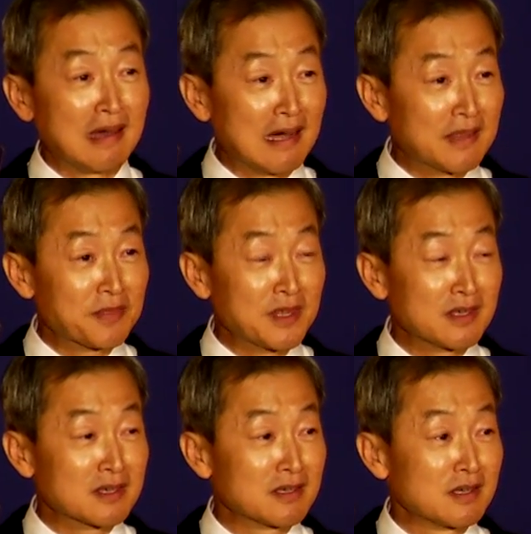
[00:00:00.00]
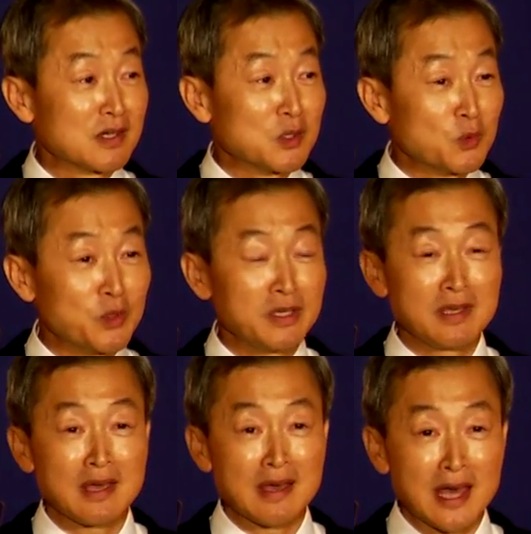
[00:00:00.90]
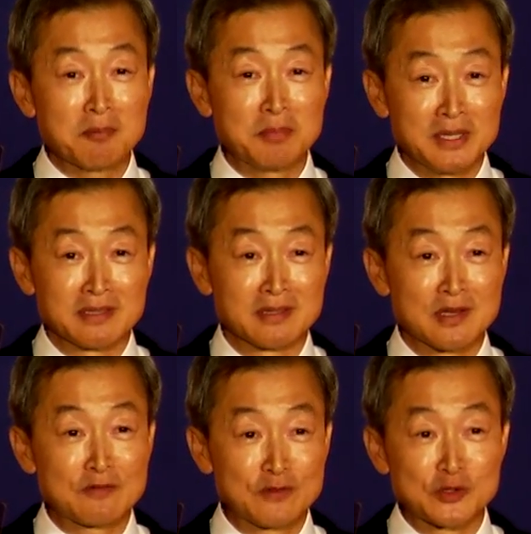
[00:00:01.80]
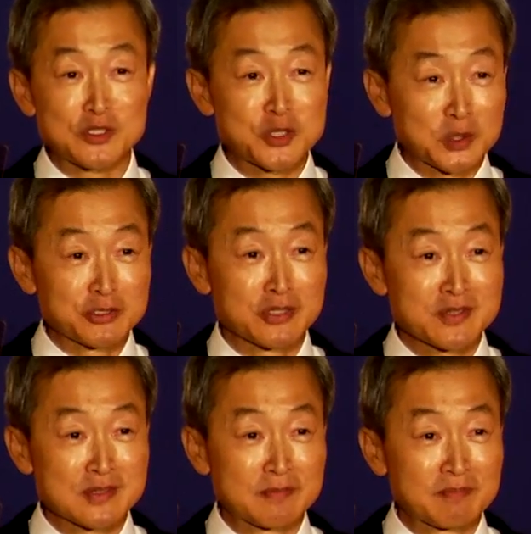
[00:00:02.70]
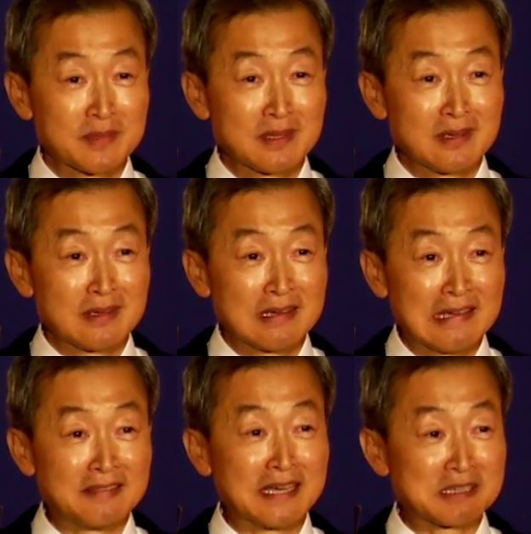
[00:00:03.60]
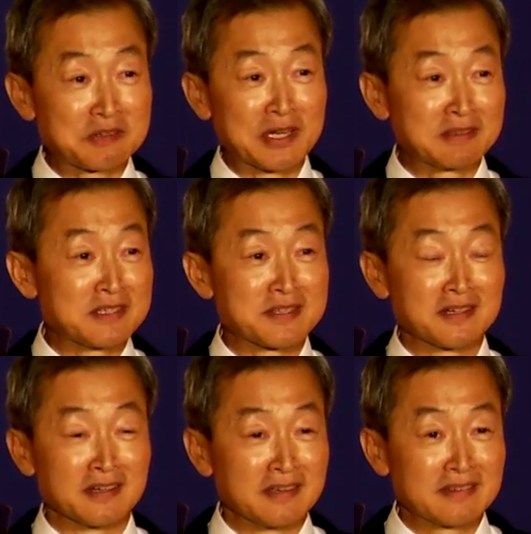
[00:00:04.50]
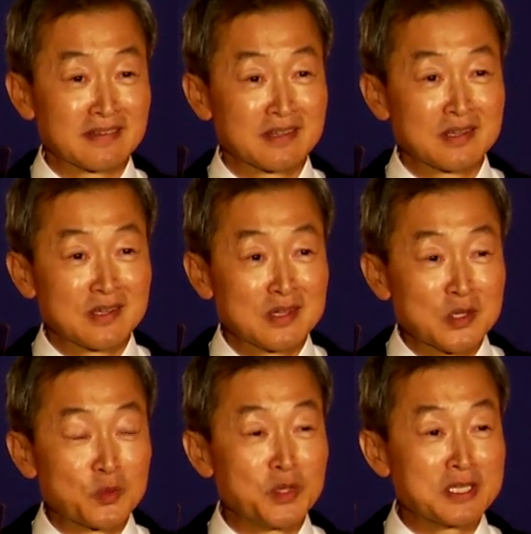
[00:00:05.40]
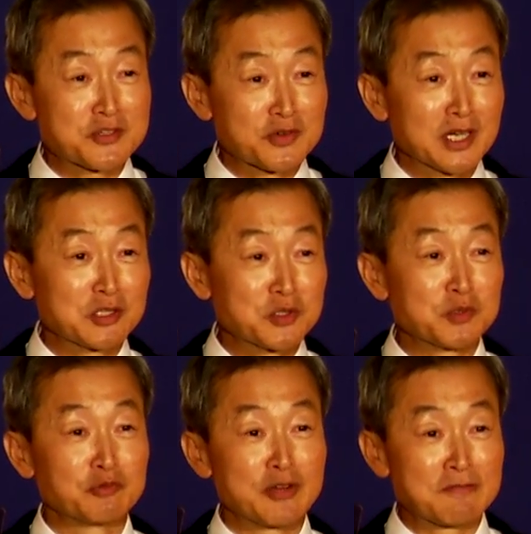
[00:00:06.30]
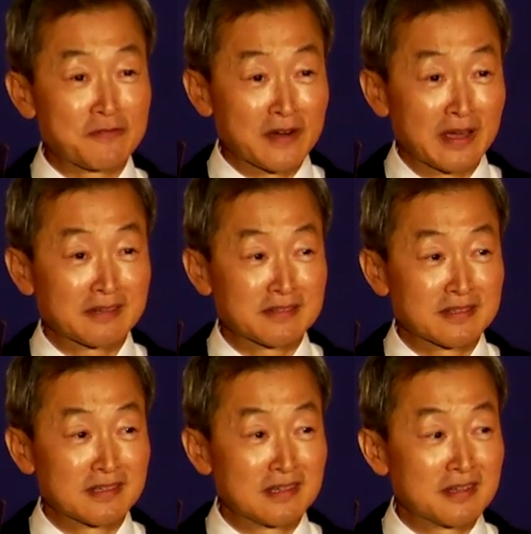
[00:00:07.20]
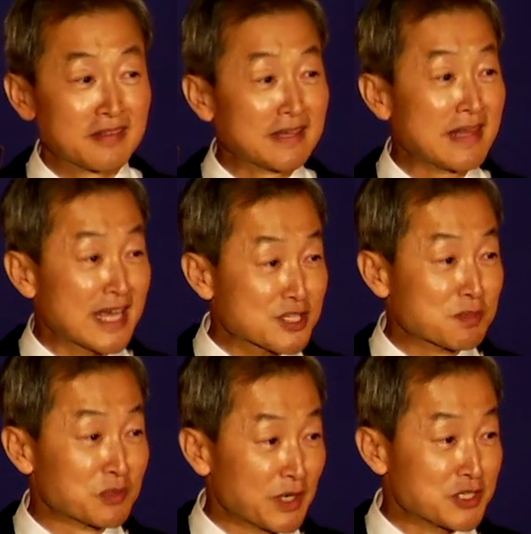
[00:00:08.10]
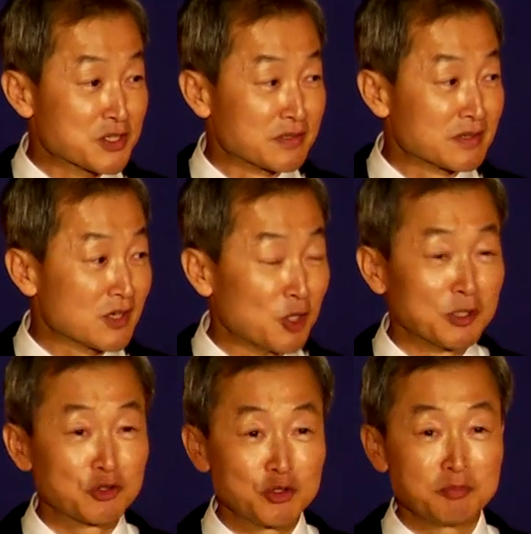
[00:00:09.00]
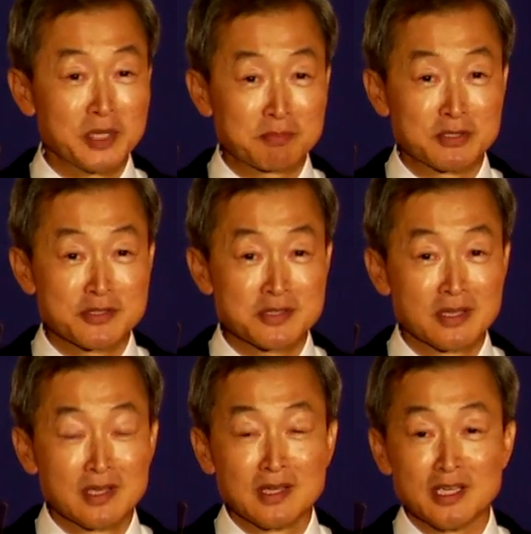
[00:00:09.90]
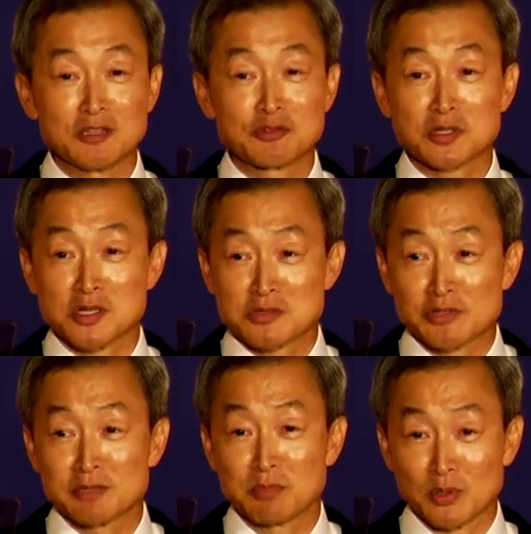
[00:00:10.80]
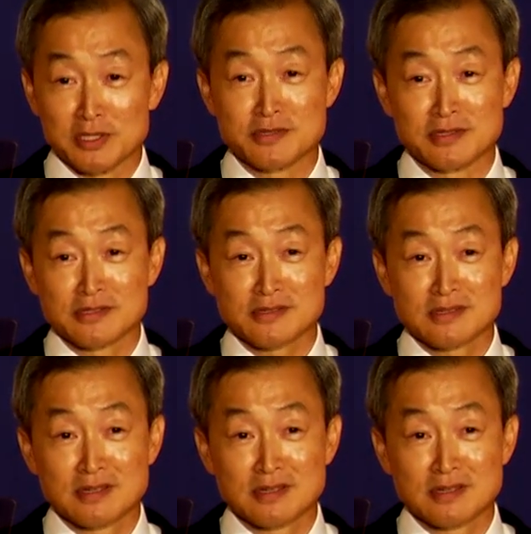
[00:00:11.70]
I think we have been foot soldiers in that grand design. We try to reflect that aspiration of our two peoples into concrete policies.